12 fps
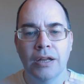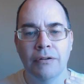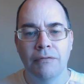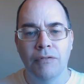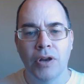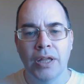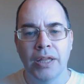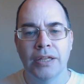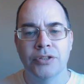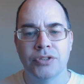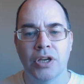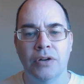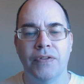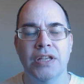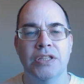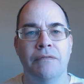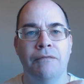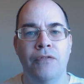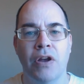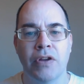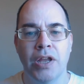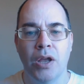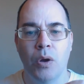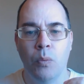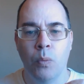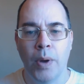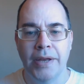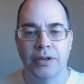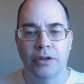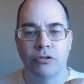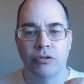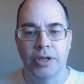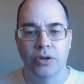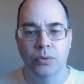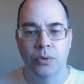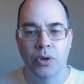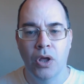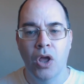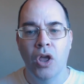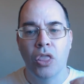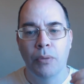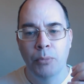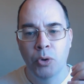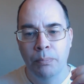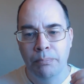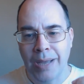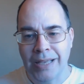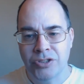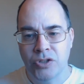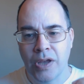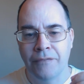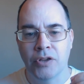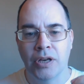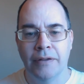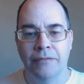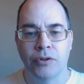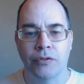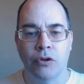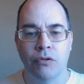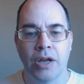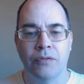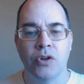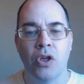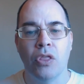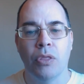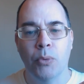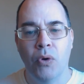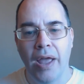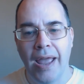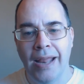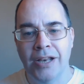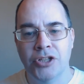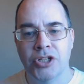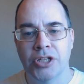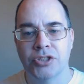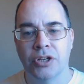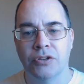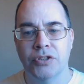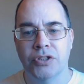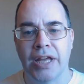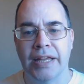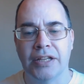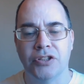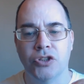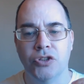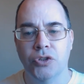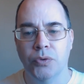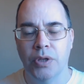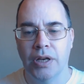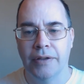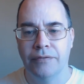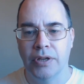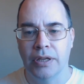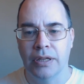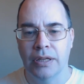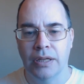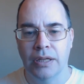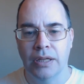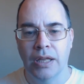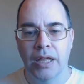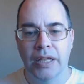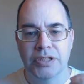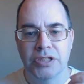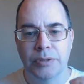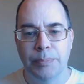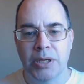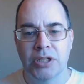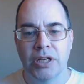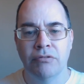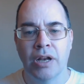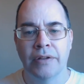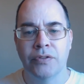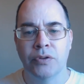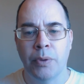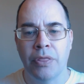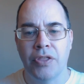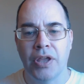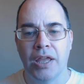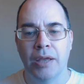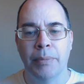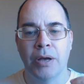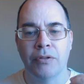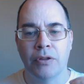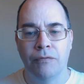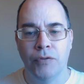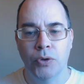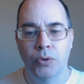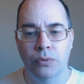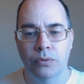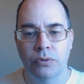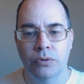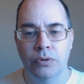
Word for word: Now, flying itself is very weight critical. The more mass you have to lift off the ground, the more energy it's going to take to do the lifting. It's especially relevant when thinking about the fuel.